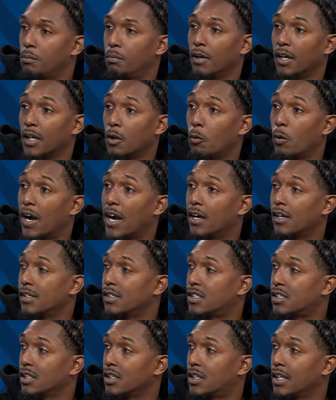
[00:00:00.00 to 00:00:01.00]
You bring
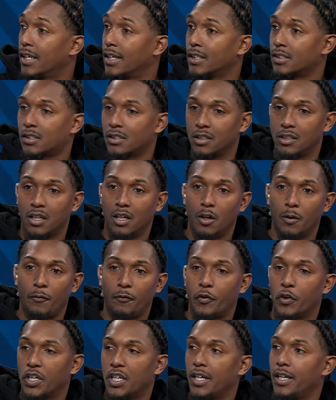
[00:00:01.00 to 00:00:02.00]
awareness yeah. to things. You know,
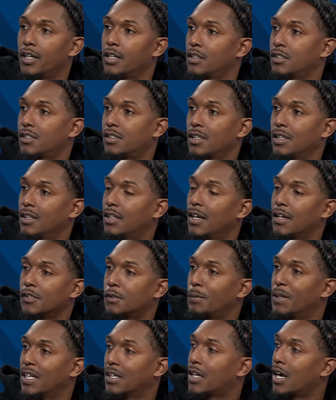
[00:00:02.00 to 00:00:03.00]
for years
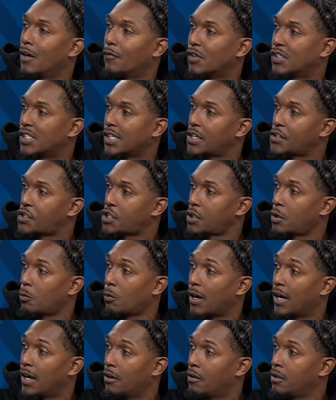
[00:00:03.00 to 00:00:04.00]
there's been a conversation
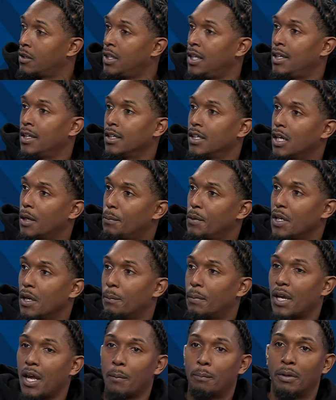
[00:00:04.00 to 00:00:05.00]
around
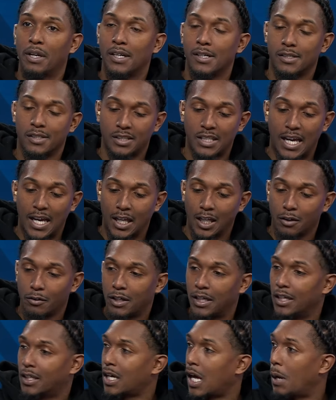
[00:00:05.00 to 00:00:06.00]
WNBA players'
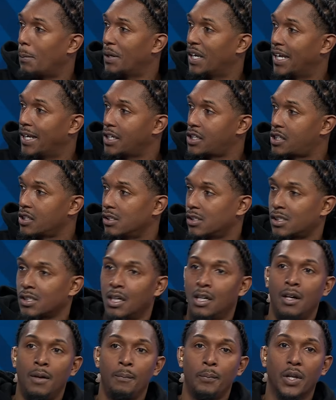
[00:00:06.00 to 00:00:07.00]
salary, accommodations,
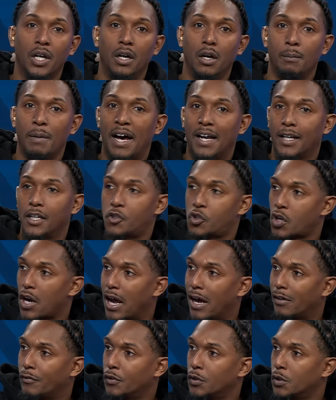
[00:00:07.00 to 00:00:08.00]
um, yep. how they
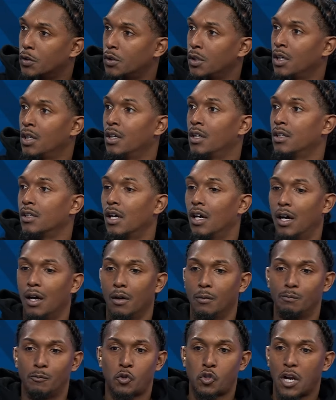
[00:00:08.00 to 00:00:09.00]
travel,
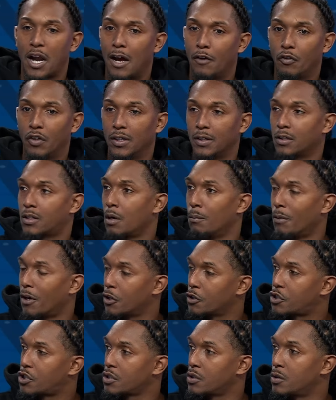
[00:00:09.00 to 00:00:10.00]
uh, traveling
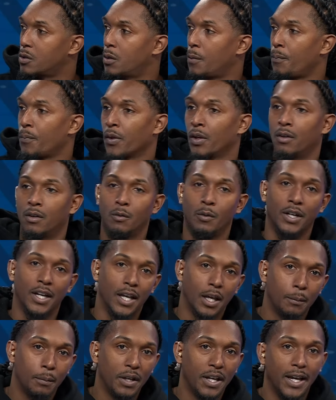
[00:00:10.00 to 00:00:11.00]
commercial, when the
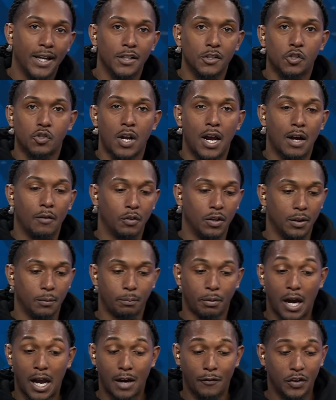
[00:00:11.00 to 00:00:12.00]
NBA is hmm. traveling
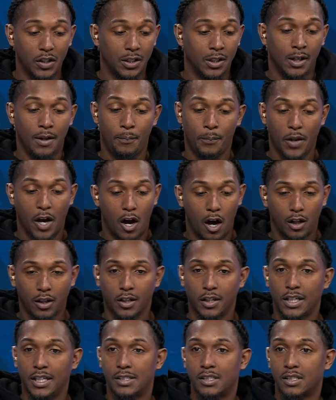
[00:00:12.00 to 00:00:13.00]
private. All
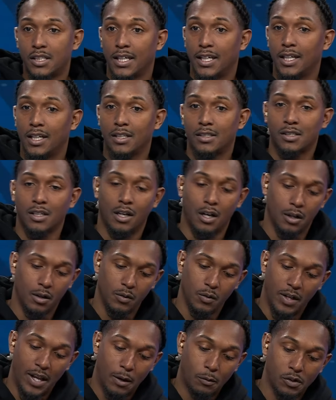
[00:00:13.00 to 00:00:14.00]
of these things are
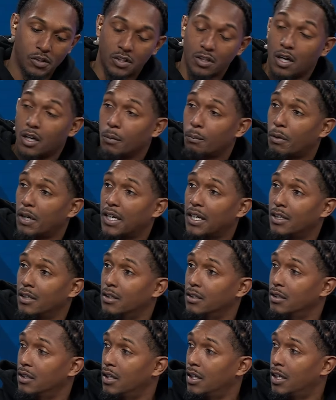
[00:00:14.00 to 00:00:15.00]
now we're starting to bring
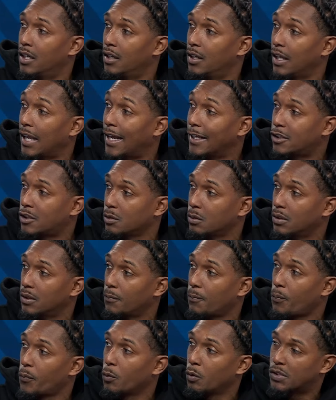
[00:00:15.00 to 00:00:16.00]
uh, light to
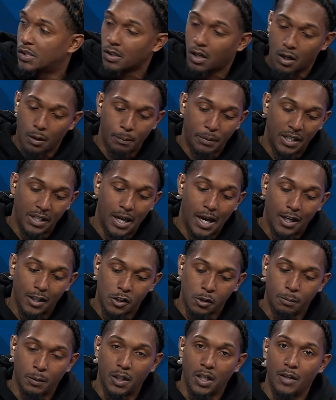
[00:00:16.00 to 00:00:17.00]
it. We're starting to be
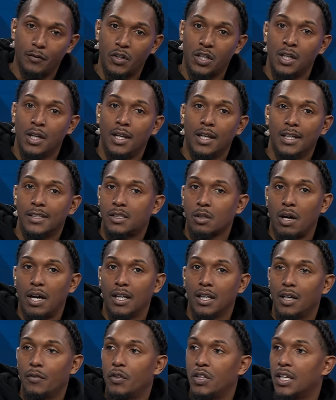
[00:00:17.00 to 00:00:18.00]
knowledgeable of it, and so I
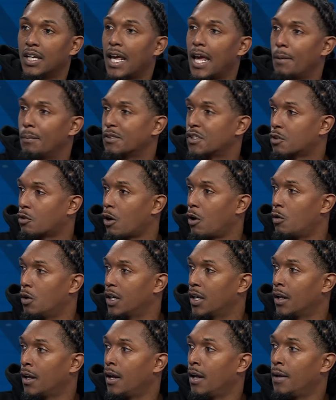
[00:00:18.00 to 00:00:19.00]
love it. The game is
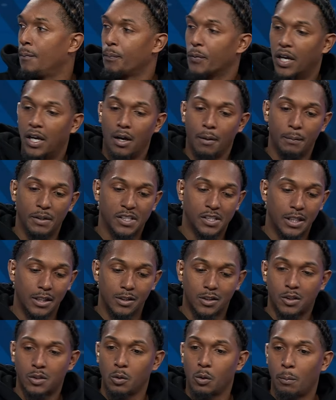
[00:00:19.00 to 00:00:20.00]
growing. Um, it's
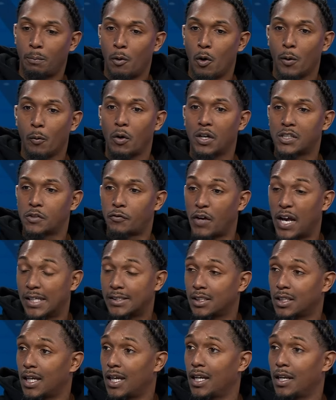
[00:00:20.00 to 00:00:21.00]
getting to a point where it's
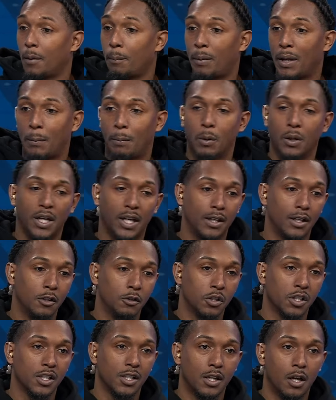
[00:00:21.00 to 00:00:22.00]
fascinating, and people that
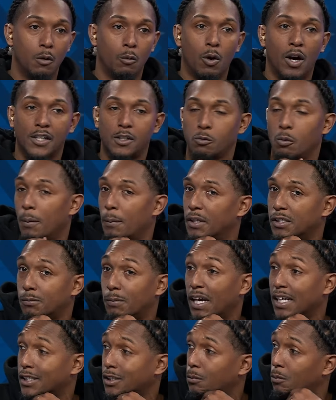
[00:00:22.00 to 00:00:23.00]
usually don't watch women's
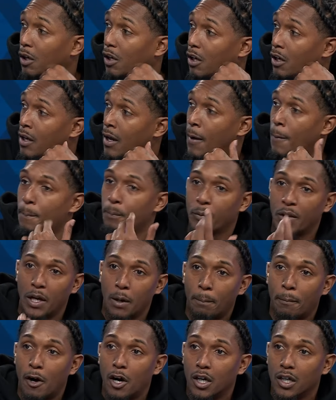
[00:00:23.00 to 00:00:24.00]
basketball, they're
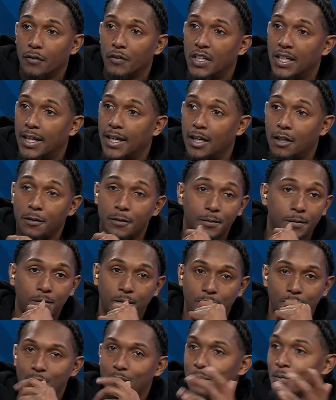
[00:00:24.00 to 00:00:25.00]
a part of it now.
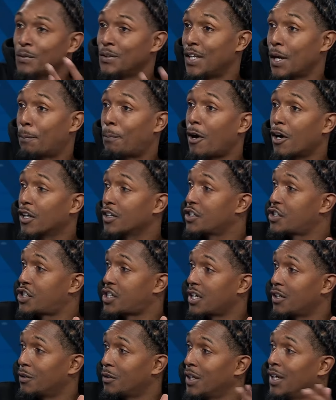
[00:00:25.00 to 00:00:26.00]
They're part of the
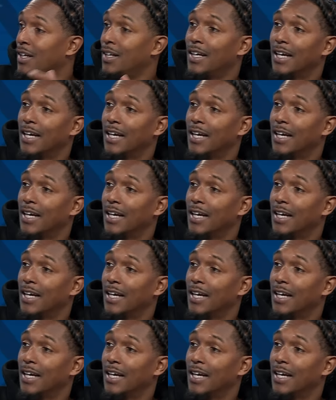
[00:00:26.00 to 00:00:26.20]
show.